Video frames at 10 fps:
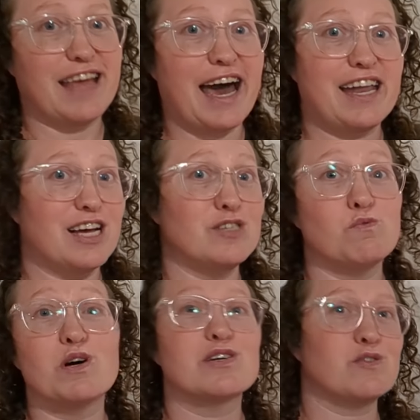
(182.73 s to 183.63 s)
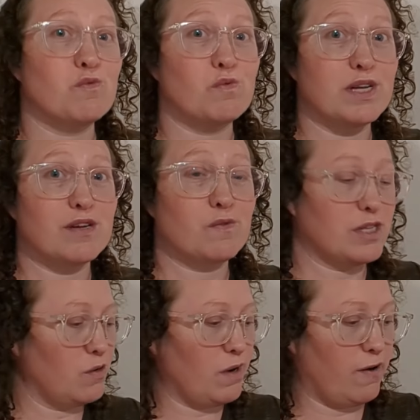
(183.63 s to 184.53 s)
That has worked really,
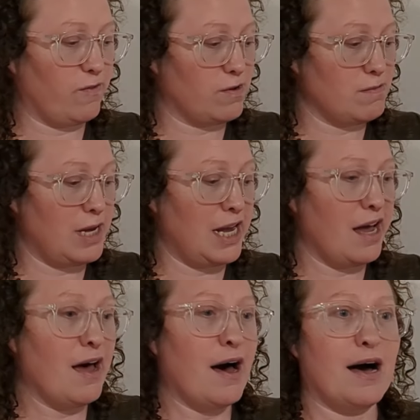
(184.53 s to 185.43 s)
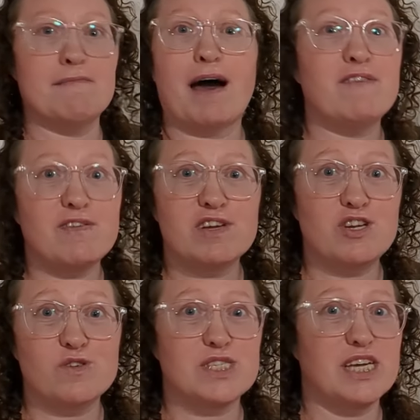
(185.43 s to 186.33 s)
really well for me. Um, I've even
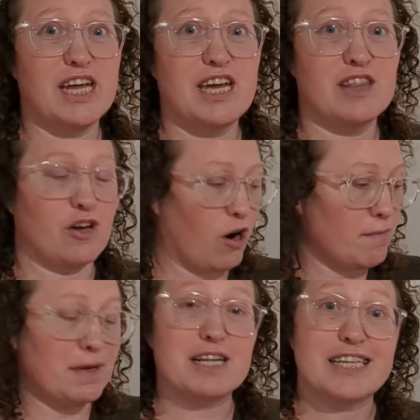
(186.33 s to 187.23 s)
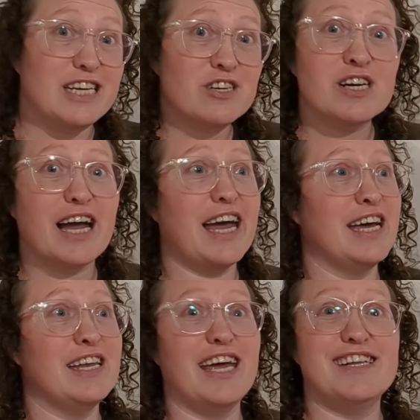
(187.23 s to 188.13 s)
used it in the carpet cleaner,
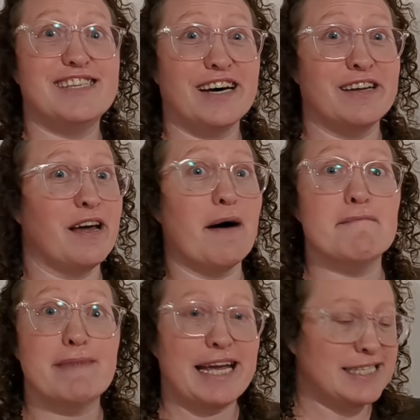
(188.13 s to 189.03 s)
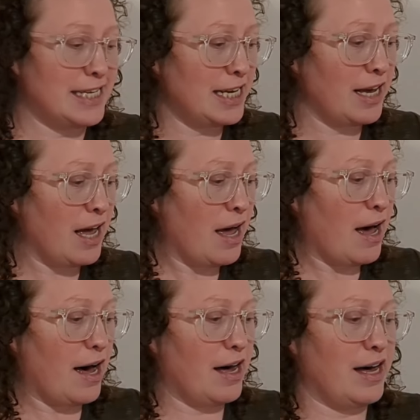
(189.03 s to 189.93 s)
and it done amazing.
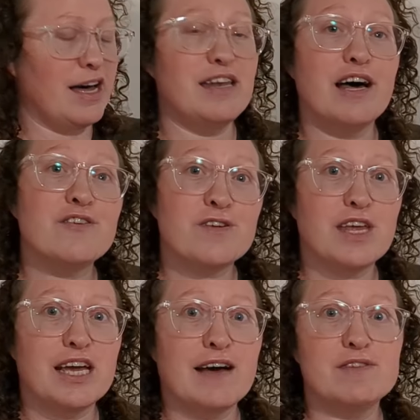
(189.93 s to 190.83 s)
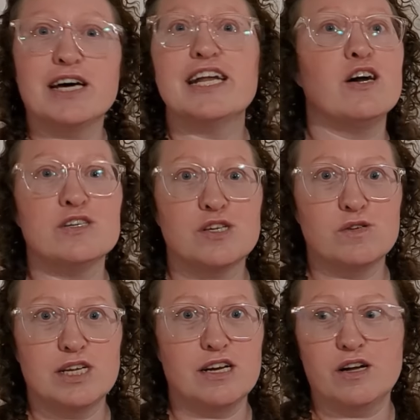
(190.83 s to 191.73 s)
Uh, another thing I've done, and also
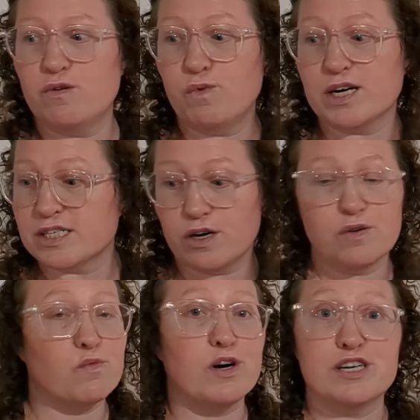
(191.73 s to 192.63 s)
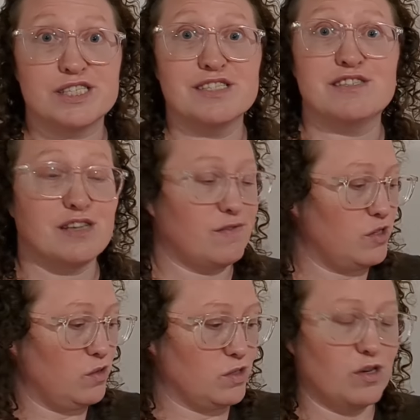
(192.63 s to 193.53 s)
did it, worked on rugs and stuff
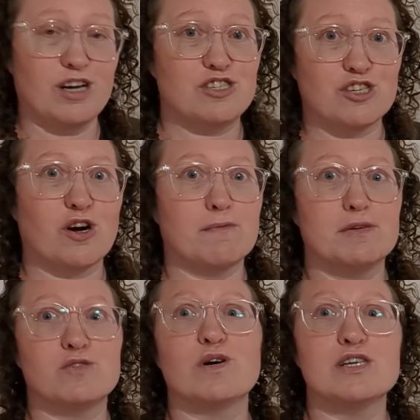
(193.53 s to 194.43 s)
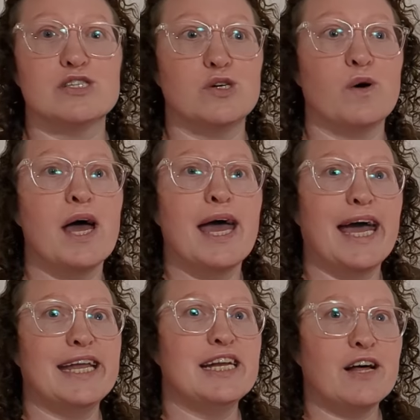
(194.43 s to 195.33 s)
too. So not just carpets, rugs too.
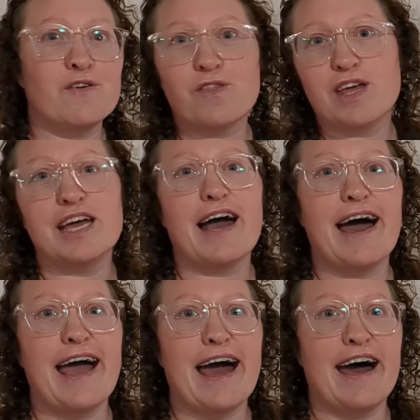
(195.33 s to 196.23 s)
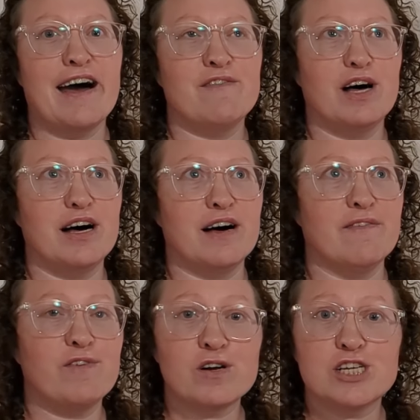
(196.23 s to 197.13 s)
And another thing, I have uh,
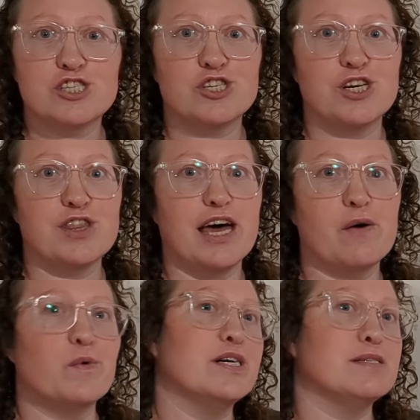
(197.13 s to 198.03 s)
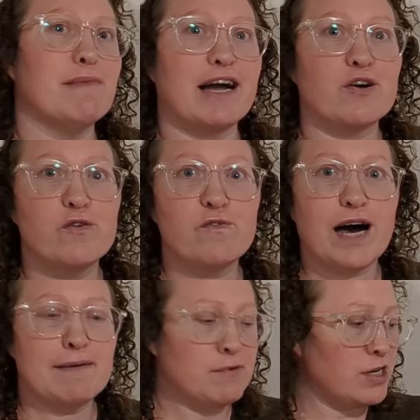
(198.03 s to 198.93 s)
furniture that was
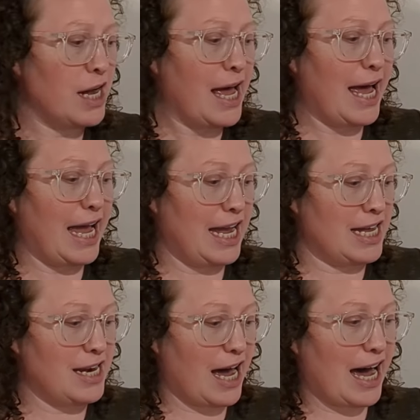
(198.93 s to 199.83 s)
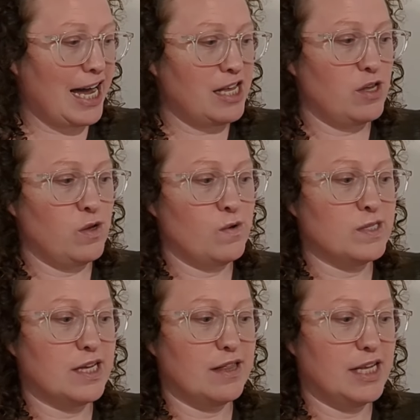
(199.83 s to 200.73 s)
microfiber, and I
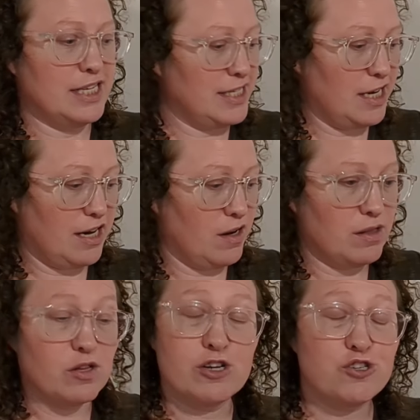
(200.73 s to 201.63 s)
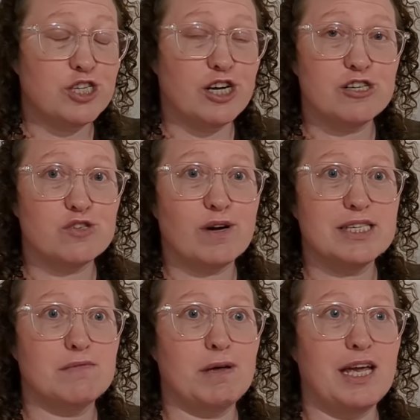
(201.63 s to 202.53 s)
use this uh, laundry detergent
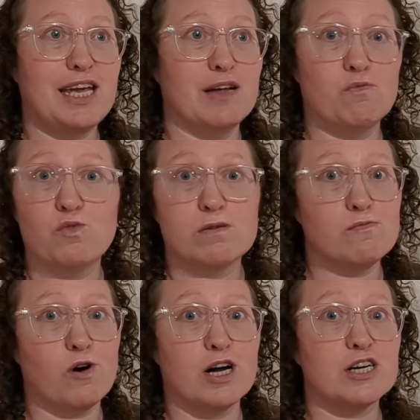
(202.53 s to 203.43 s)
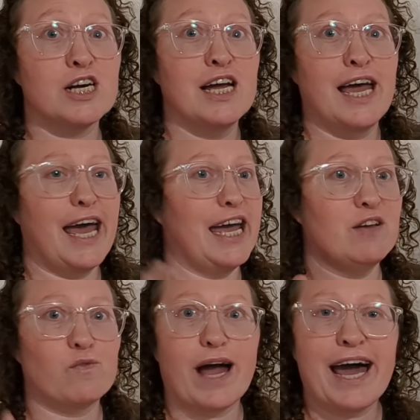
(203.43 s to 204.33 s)
recipe in warm water
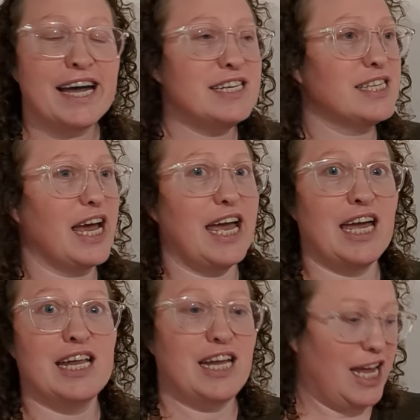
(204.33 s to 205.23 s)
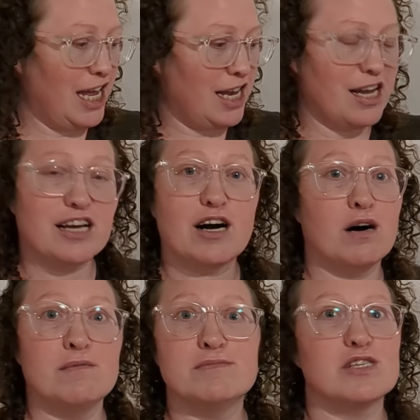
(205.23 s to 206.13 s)
and rags, and it
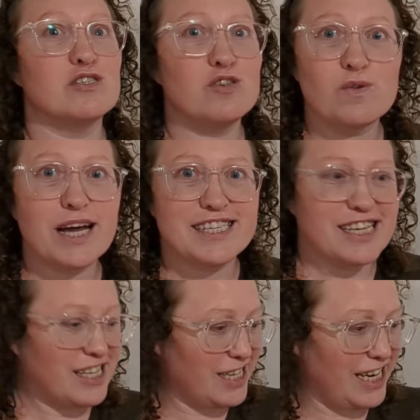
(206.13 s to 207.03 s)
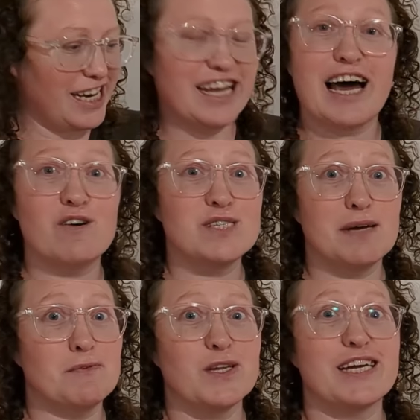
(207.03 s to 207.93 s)
comes so nice and clean, and I was
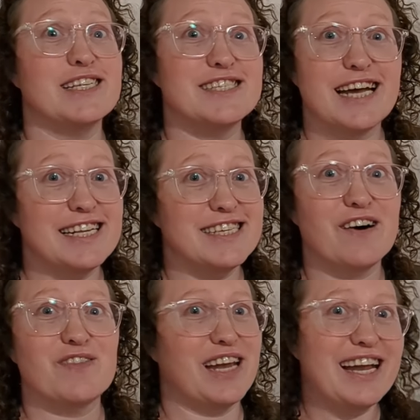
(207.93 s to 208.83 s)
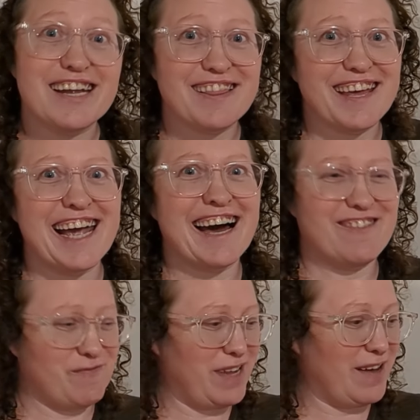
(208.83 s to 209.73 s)
able to get stains out that I didn't think I
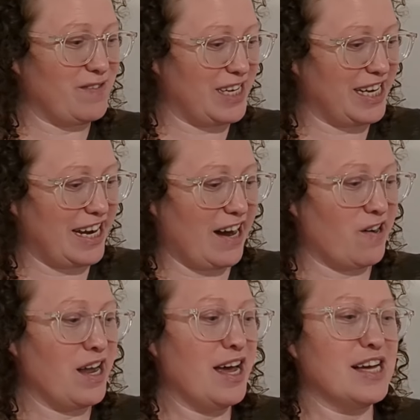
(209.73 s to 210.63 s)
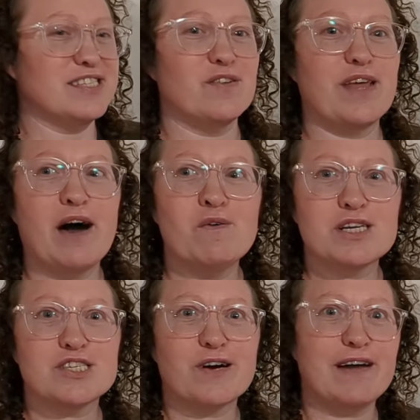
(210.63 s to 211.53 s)
would be able to get out. So that
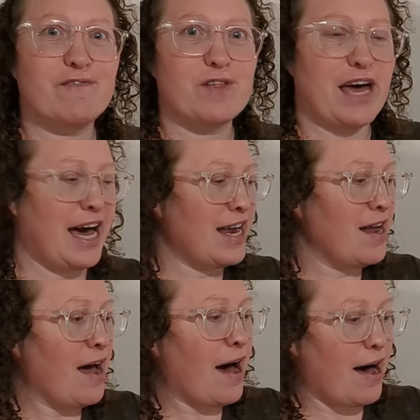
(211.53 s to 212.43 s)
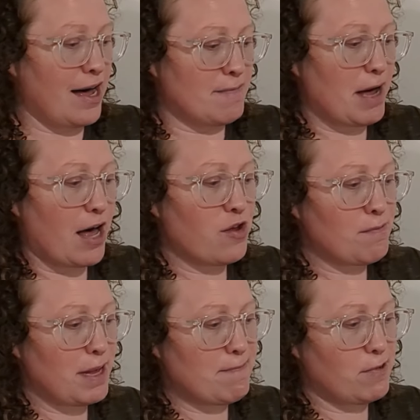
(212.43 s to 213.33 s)
works great for that. Um, other
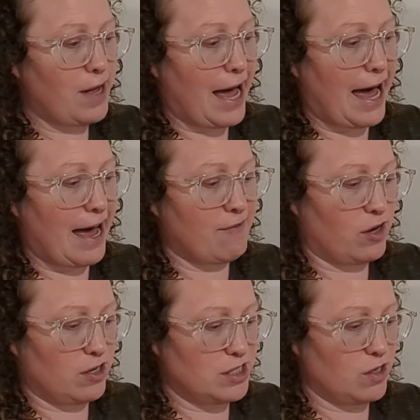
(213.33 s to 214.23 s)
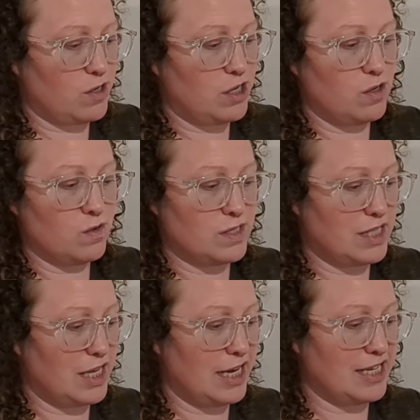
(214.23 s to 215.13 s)
people have also used
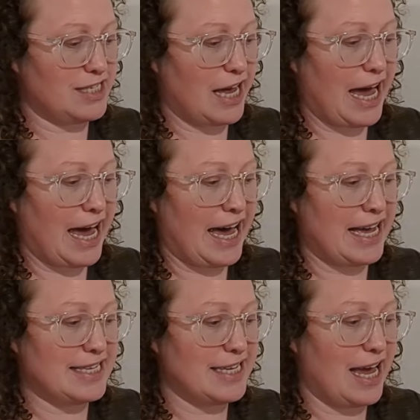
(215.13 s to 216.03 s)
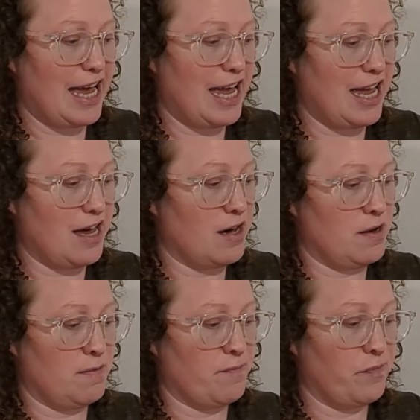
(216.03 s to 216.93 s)
this as a... Um,